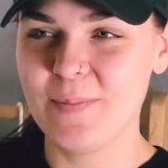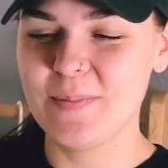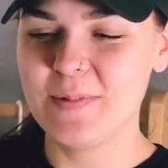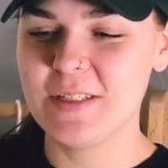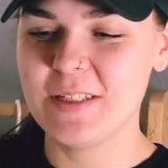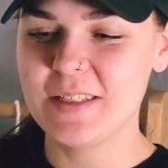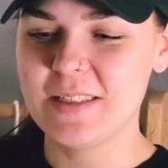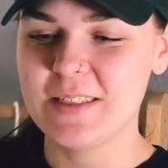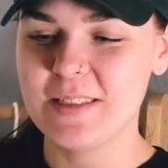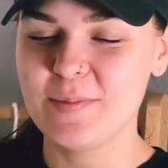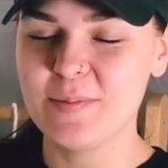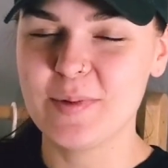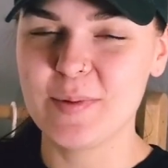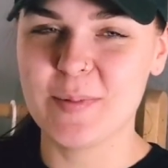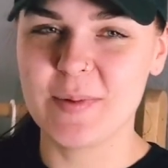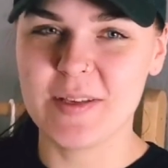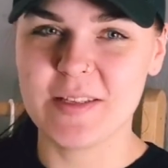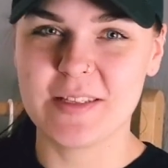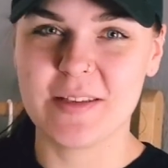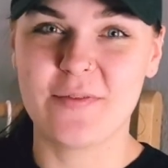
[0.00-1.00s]
Just simply
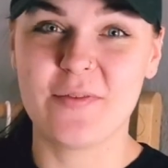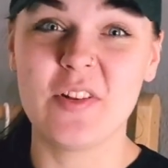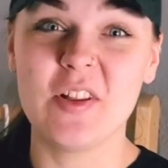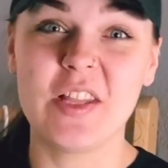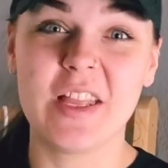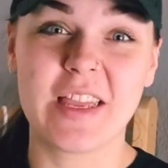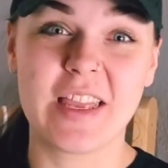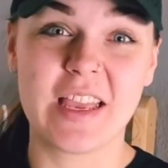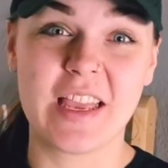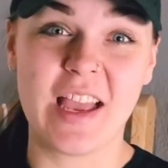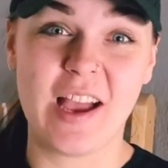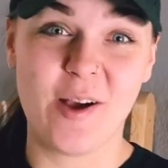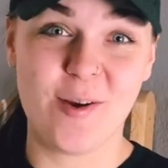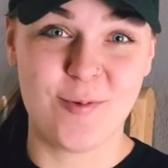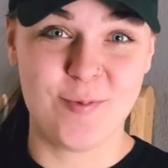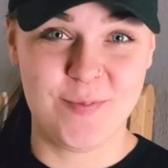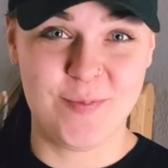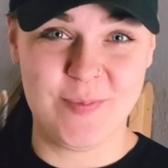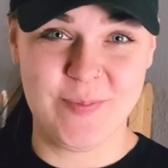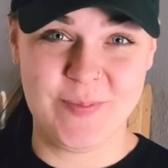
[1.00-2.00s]
because I feel like a cow.
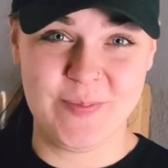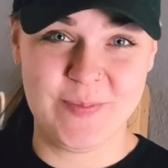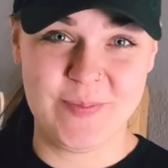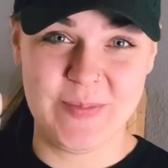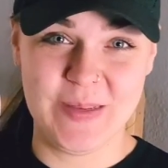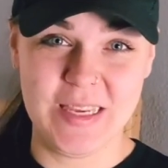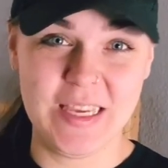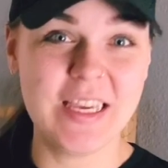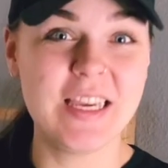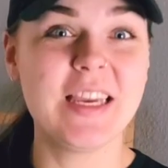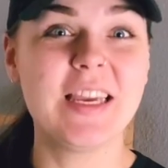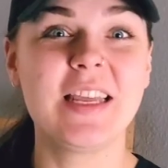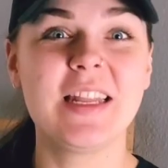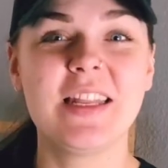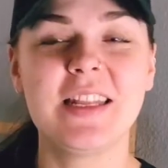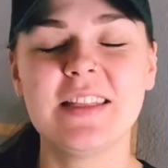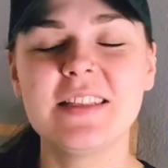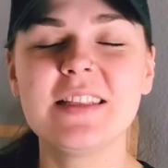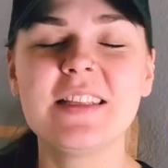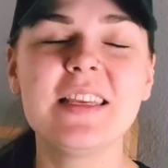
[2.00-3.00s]

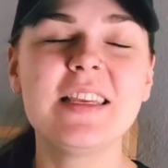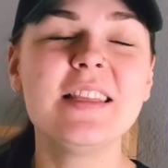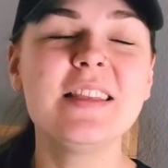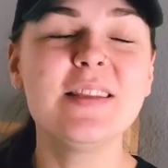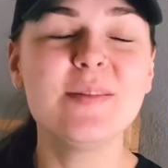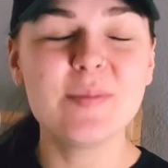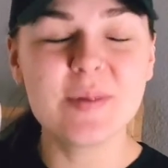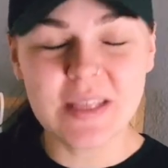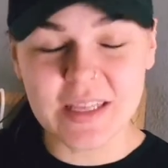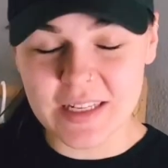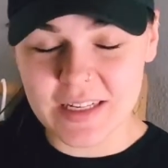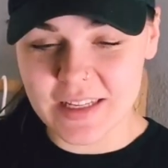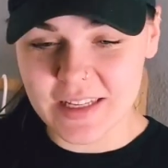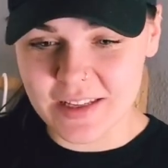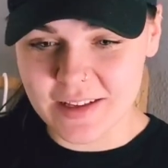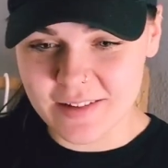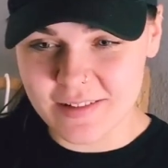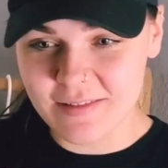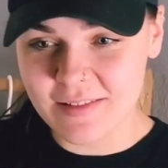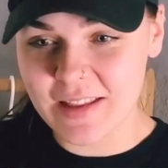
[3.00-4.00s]
In the
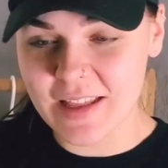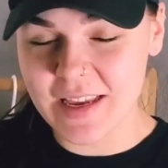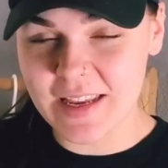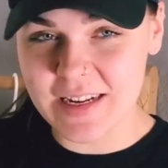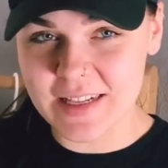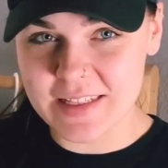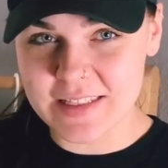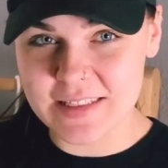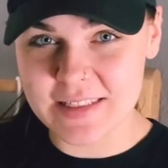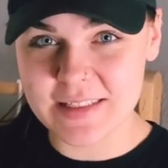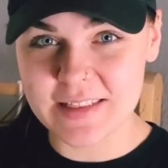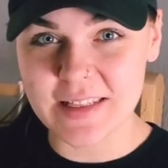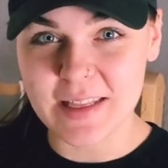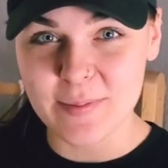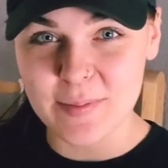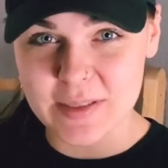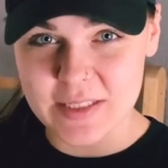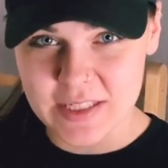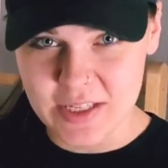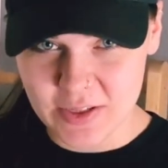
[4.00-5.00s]
beginning, ladies,
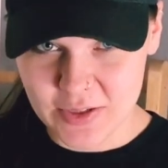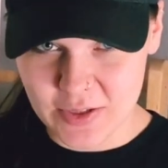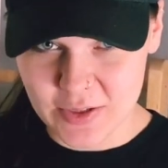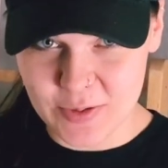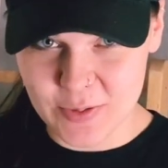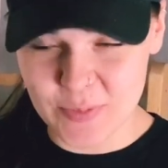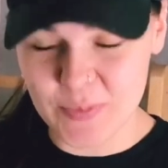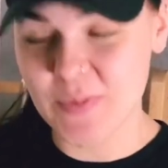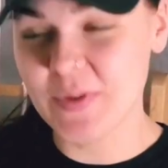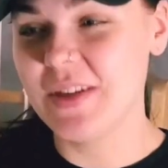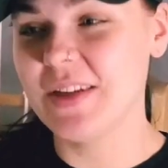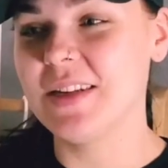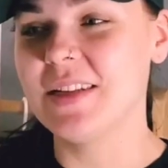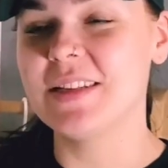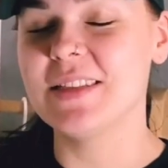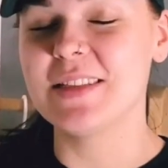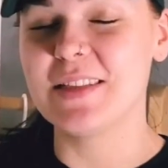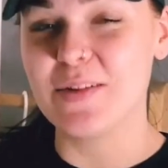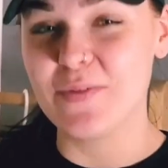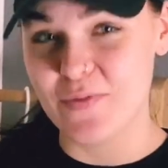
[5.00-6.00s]
let me tell you, it
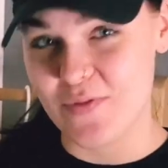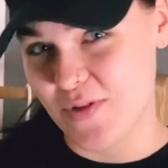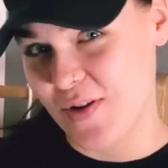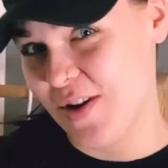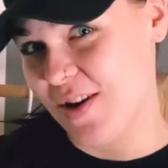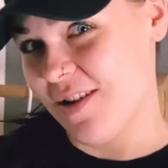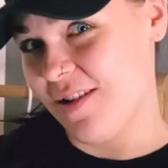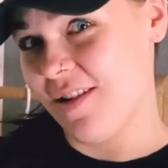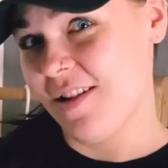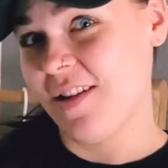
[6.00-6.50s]
is not fun.